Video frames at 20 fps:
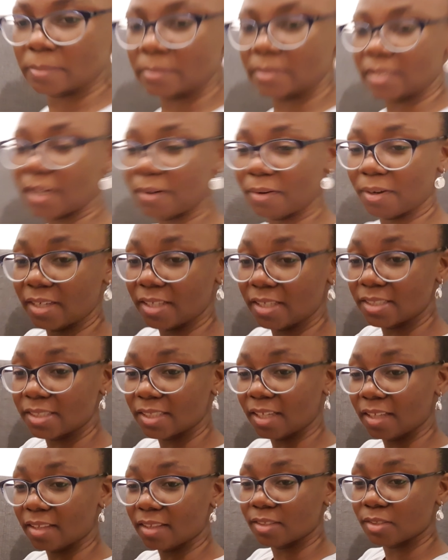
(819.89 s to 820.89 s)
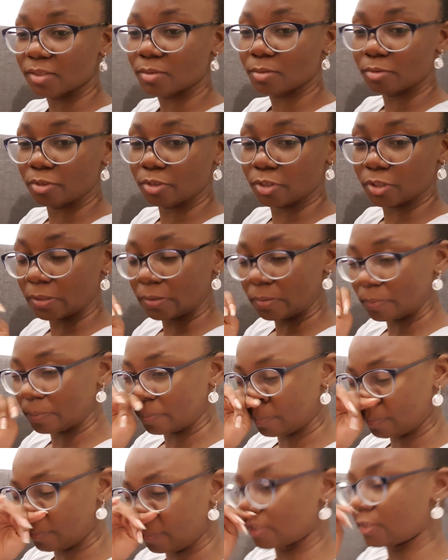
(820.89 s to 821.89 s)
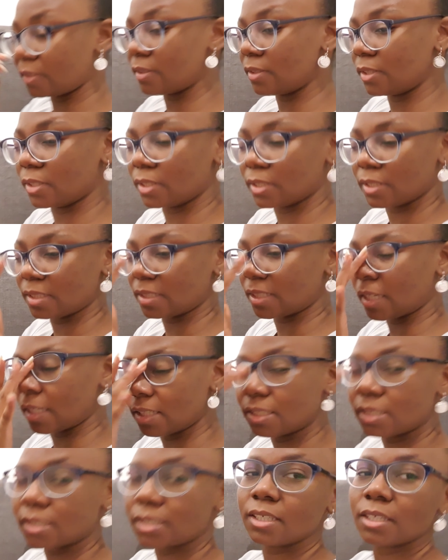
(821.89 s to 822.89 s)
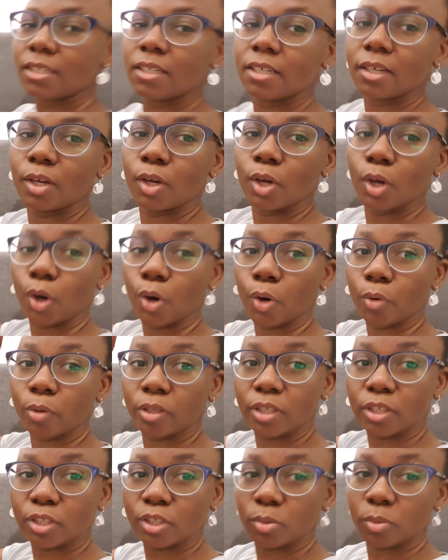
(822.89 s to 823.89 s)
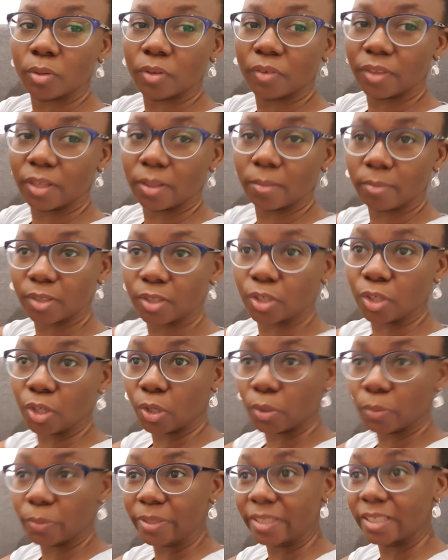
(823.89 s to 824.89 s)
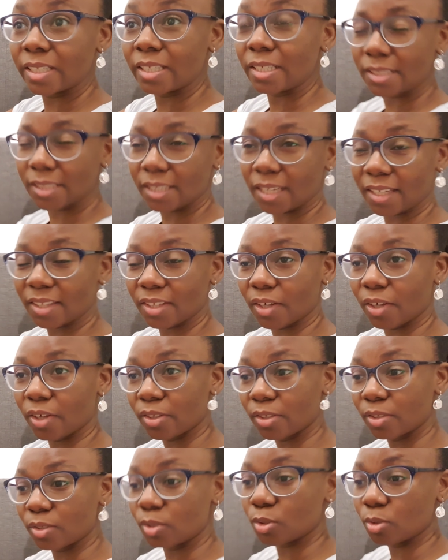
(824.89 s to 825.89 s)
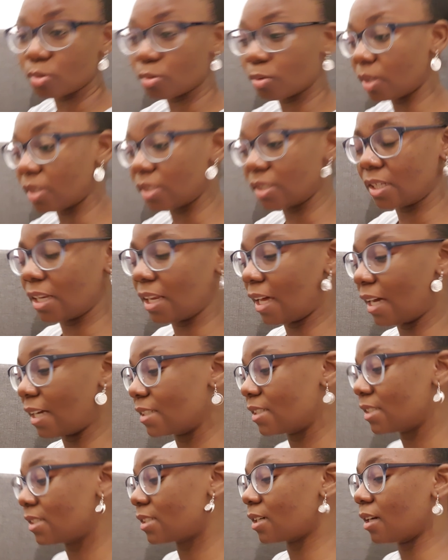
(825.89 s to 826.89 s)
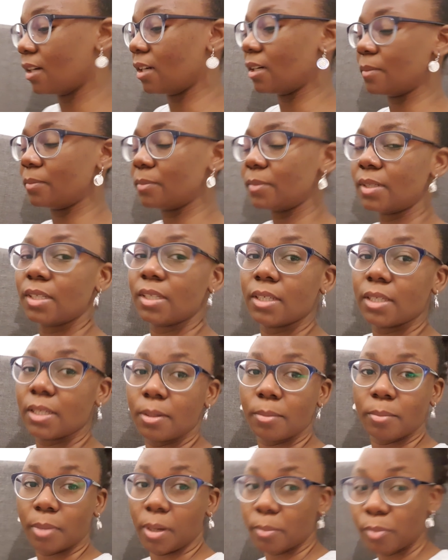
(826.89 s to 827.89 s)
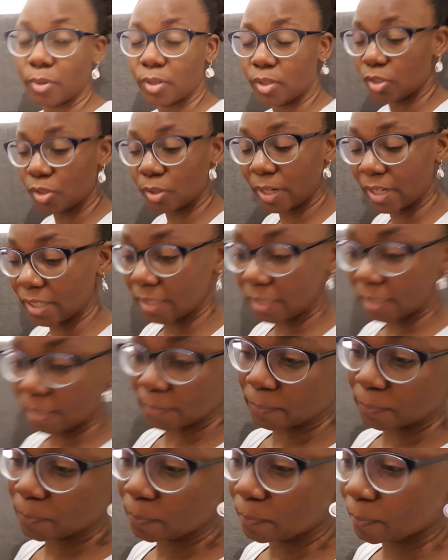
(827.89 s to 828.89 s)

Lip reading: Now I need to get the screws on the other side. Only 2 of them can go in. It's like the other 2 aren't aligned. I'm gonna try again.